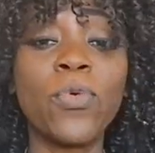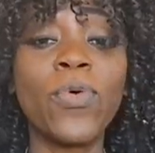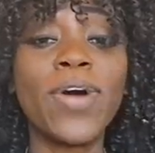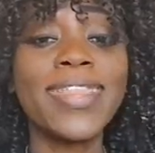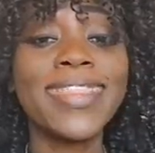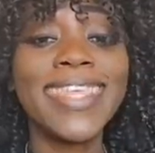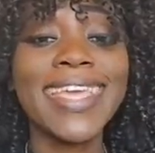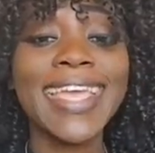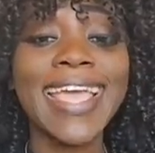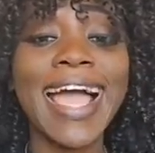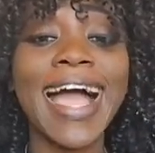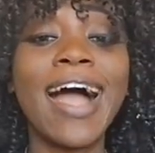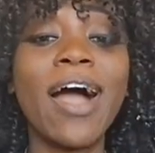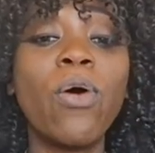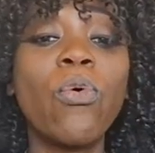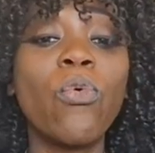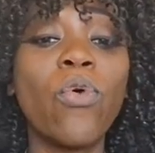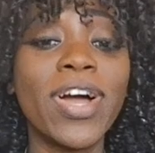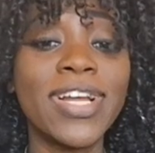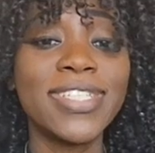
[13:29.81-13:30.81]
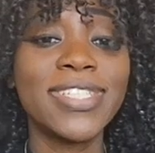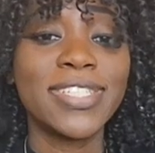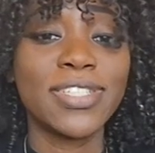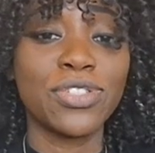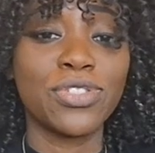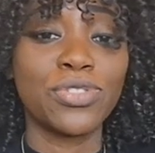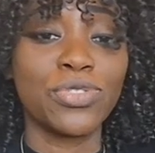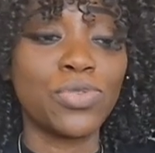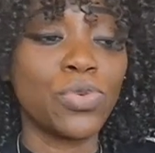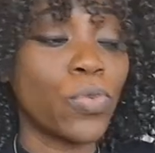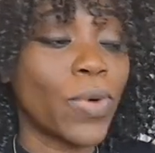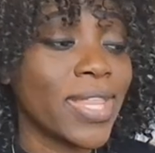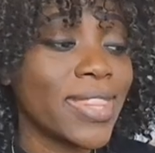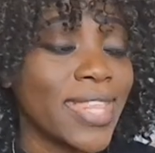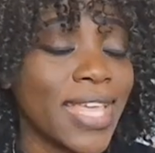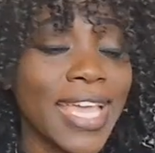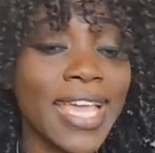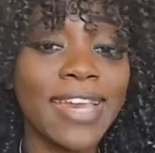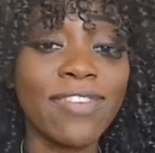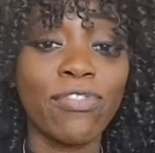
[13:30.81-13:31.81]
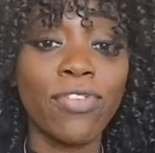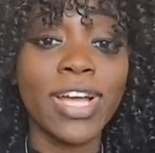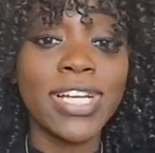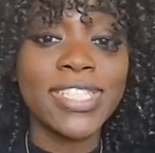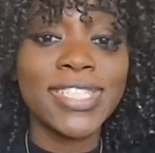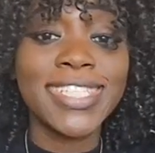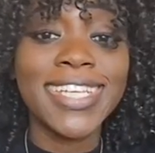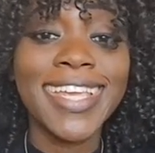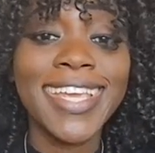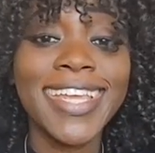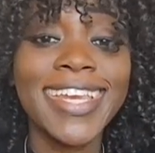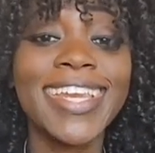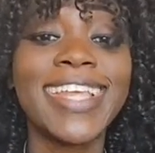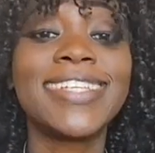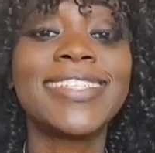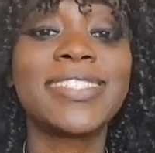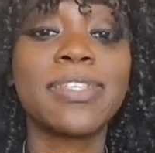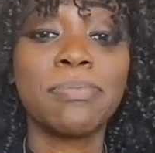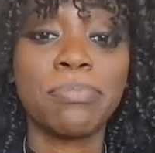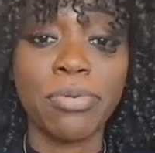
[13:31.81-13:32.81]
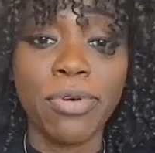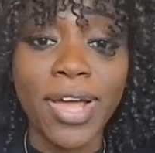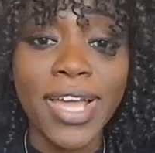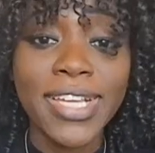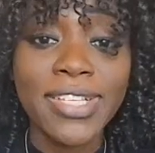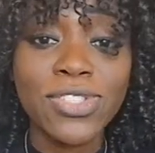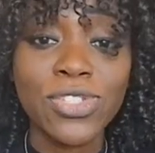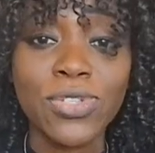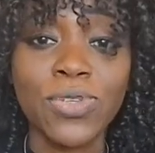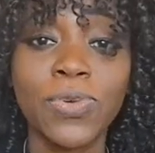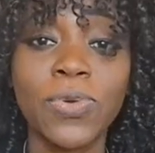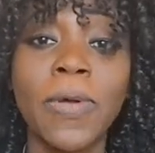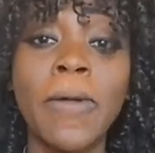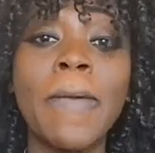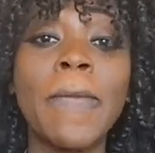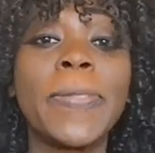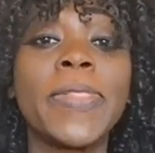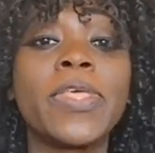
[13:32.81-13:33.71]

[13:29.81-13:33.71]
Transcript: what they are wanting to do when they rush in and surprise you.